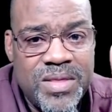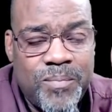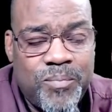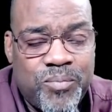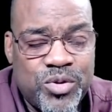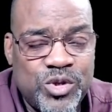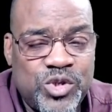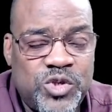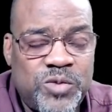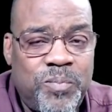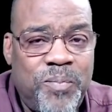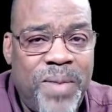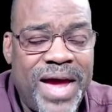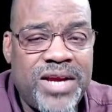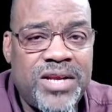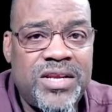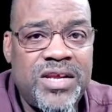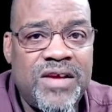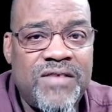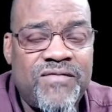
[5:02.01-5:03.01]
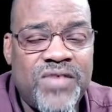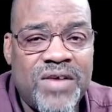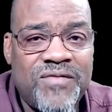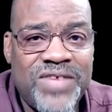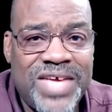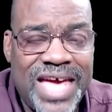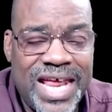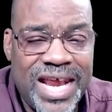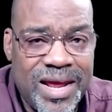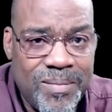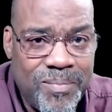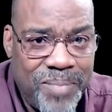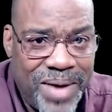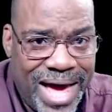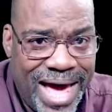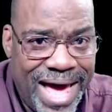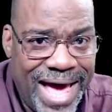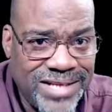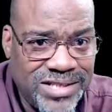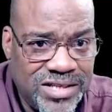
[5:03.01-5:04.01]
the perspective of getting
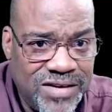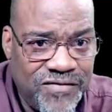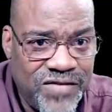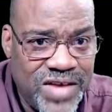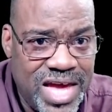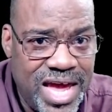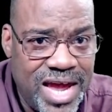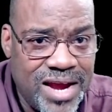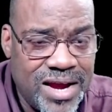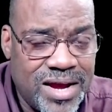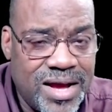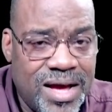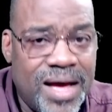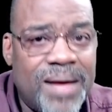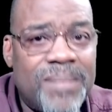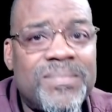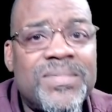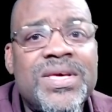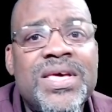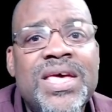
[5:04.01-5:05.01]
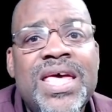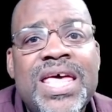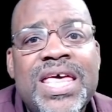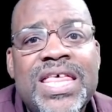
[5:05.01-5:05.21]
passive income,